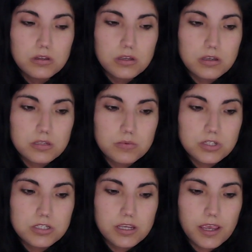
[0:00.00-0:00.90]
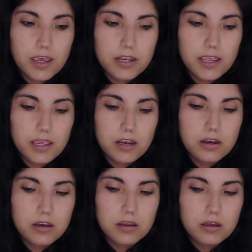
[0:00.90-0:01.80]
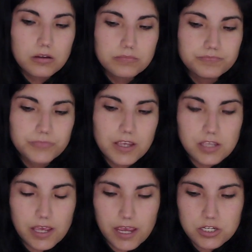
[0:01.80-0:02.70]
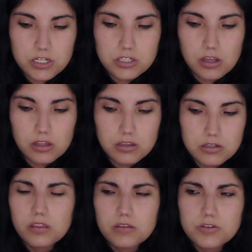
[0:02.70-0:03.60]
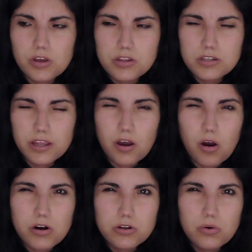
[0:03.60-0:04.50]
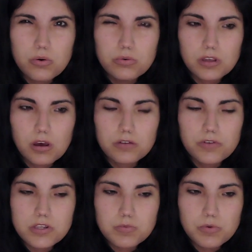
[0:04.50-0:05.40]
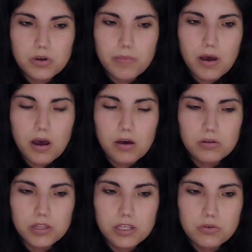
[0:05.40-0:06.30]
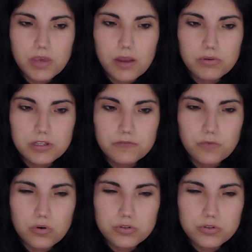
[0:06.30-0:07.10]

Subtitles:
as much as I can. And I actually saw this like article on Facebook about how like you can't really force